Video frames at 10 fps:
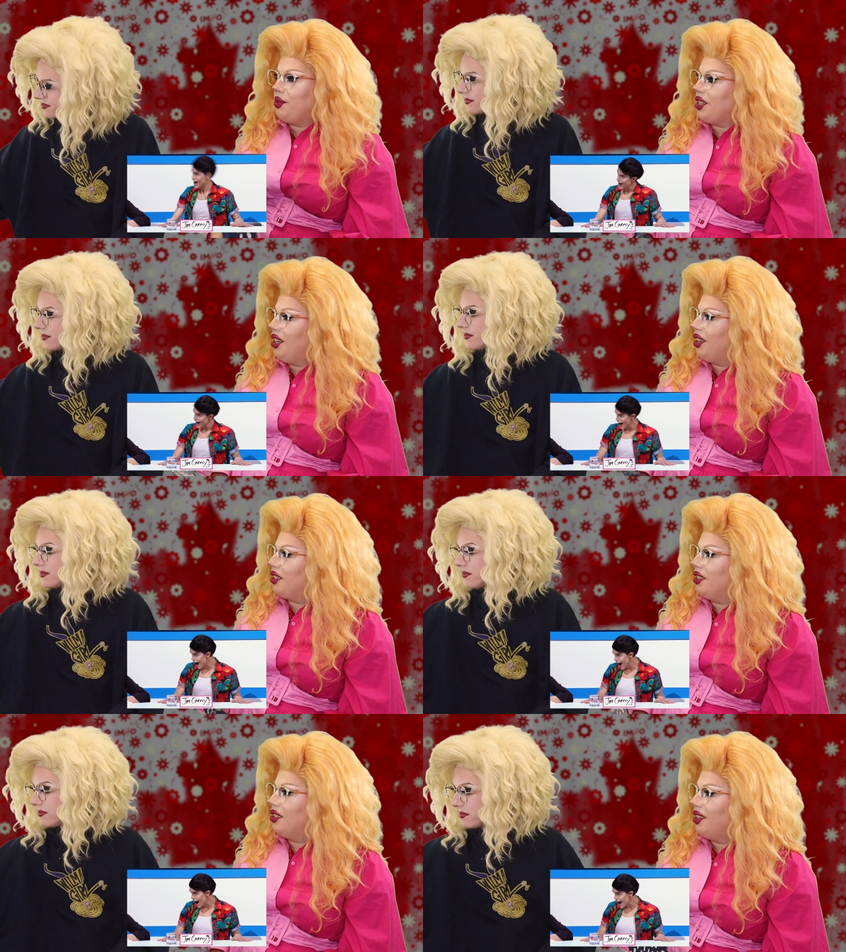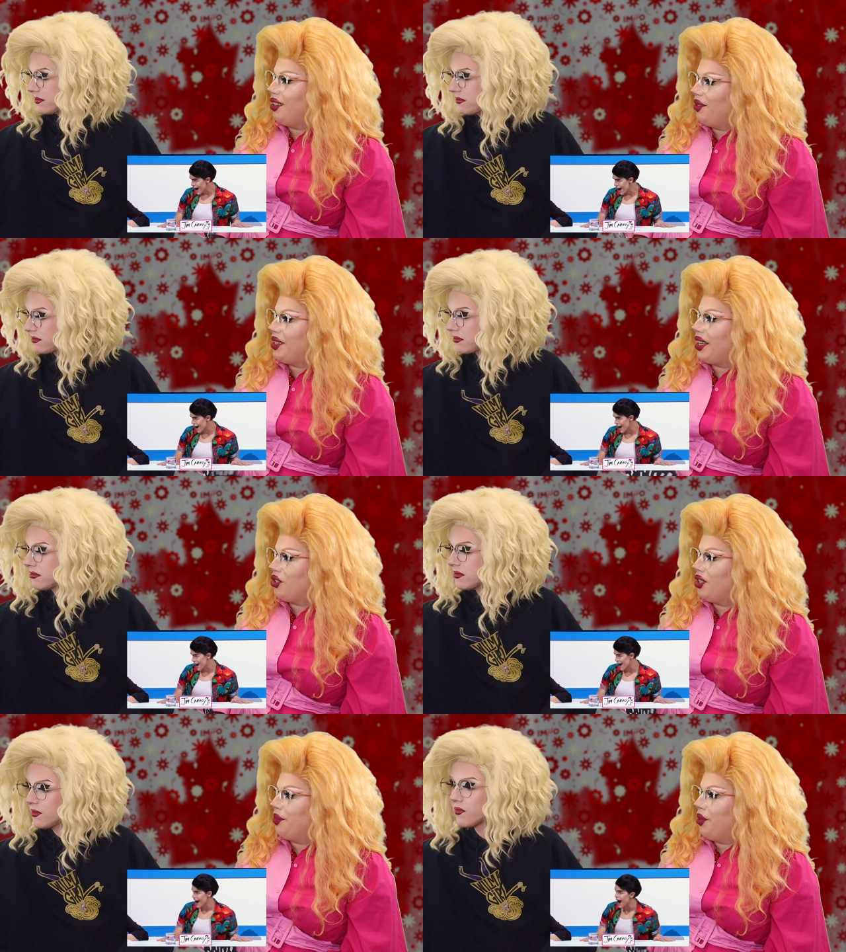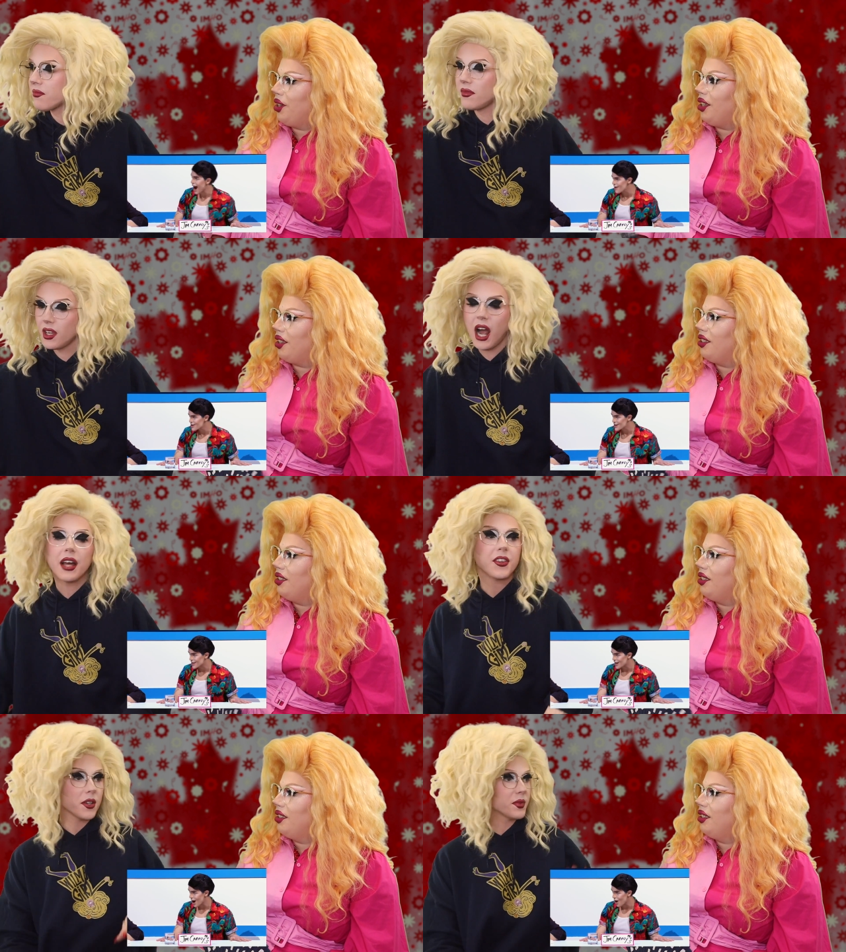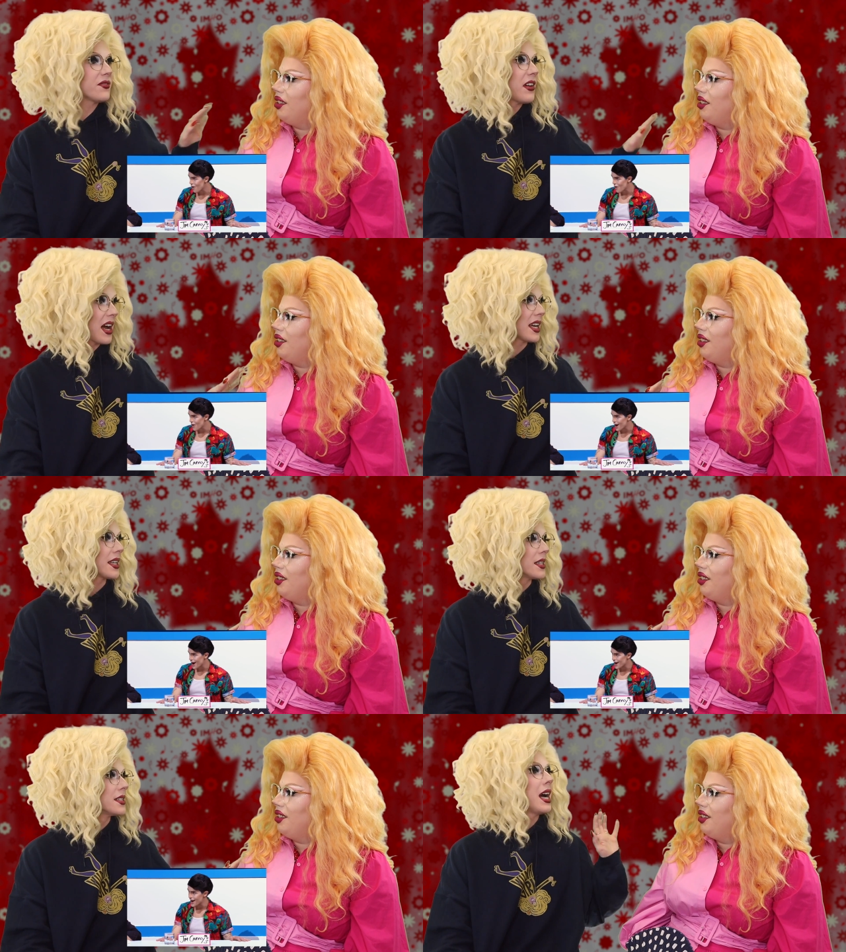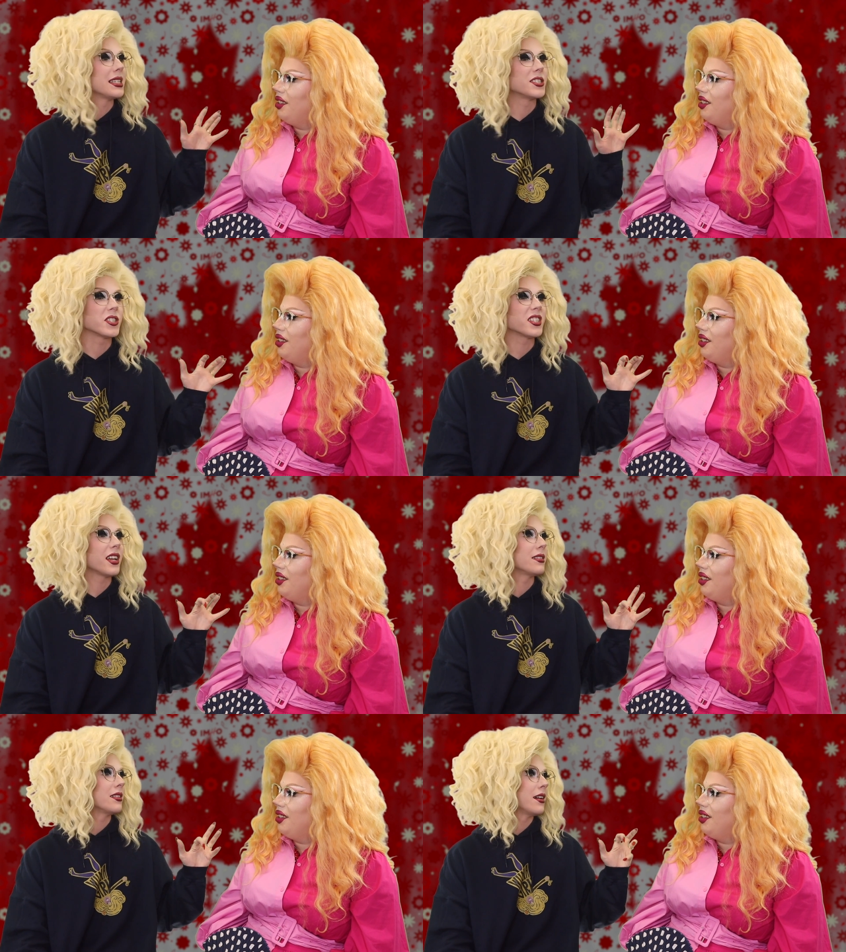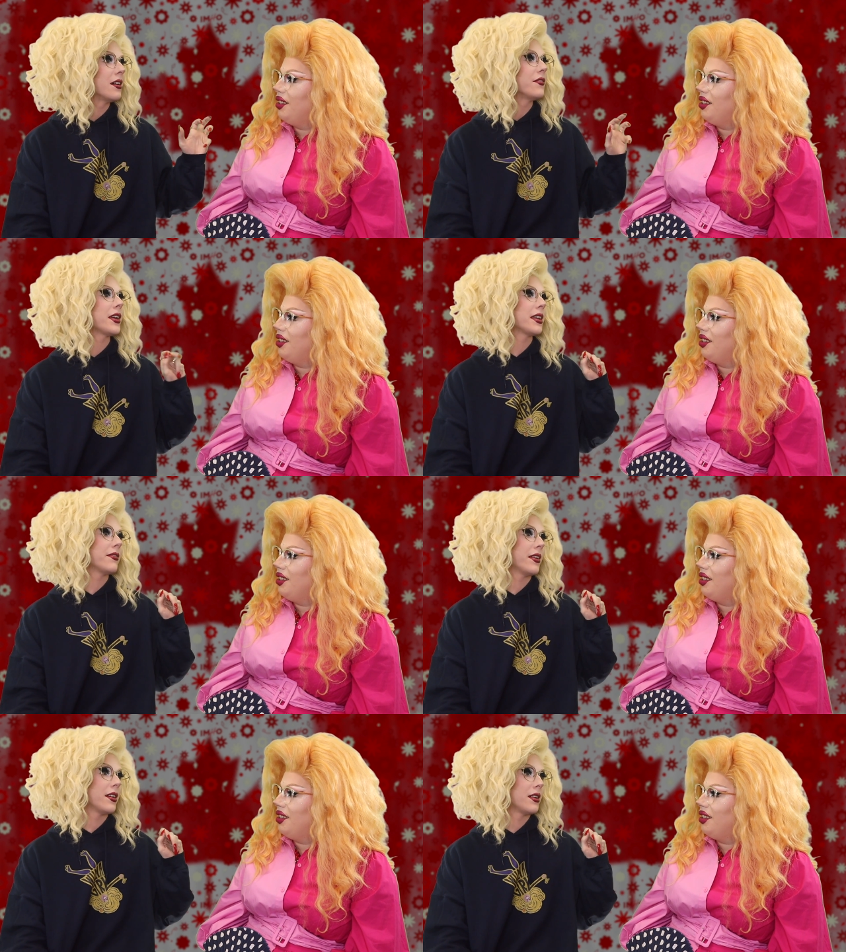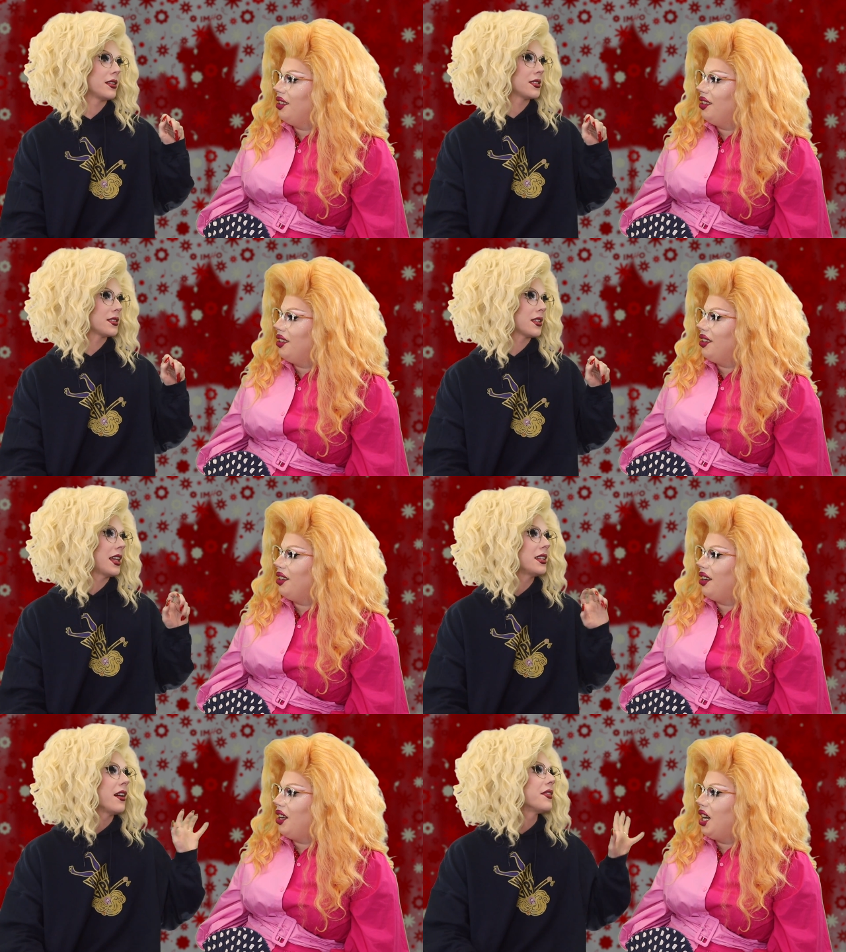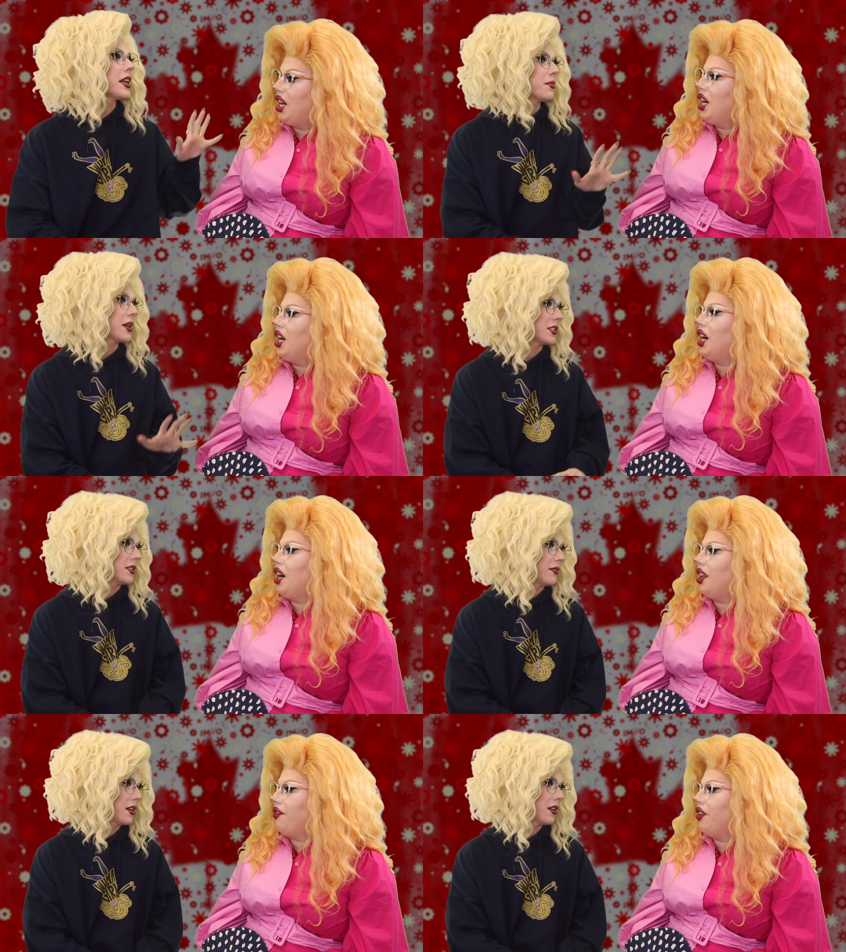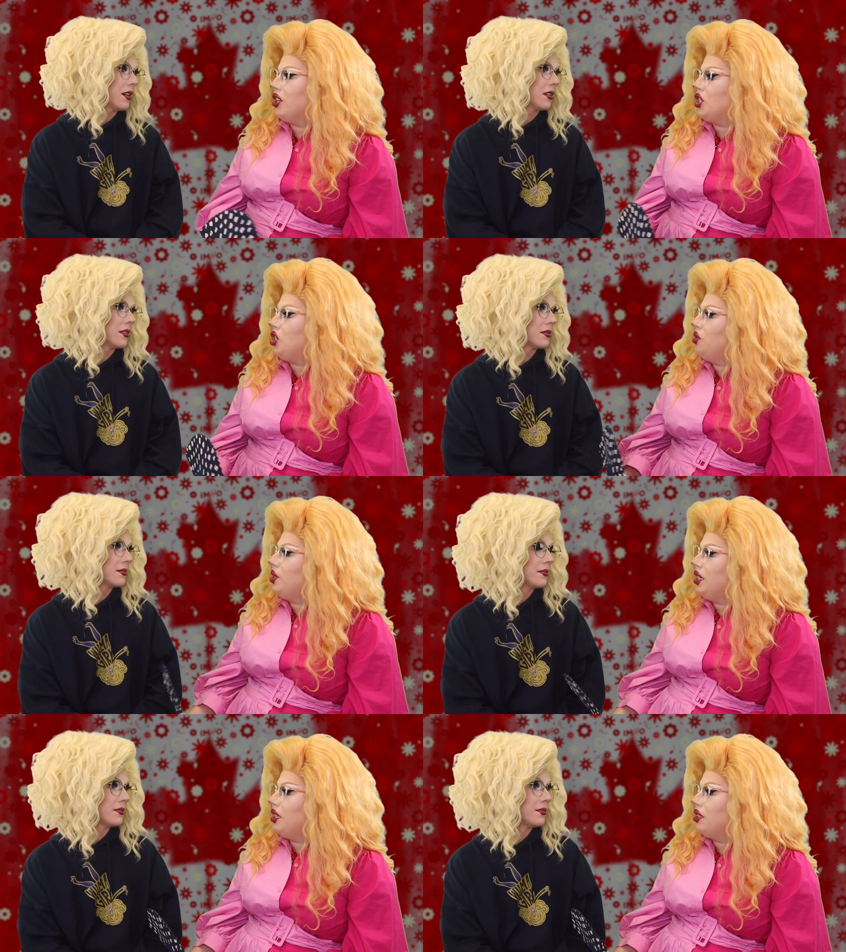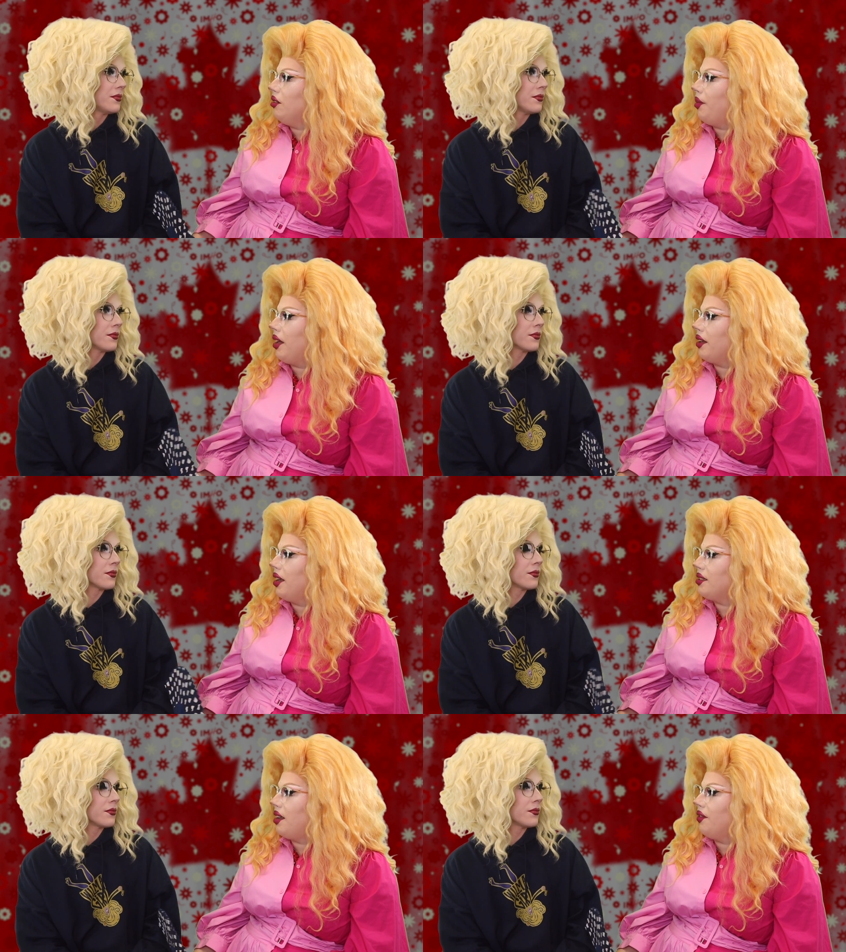Speaker 1: it was good. I thought it was actually pretty good.
Speaker 2: I thought it was fine. I just I love Anna Faris. I love that impression. Anna Faris. Do you used to listen
Speaker 1: to her podcast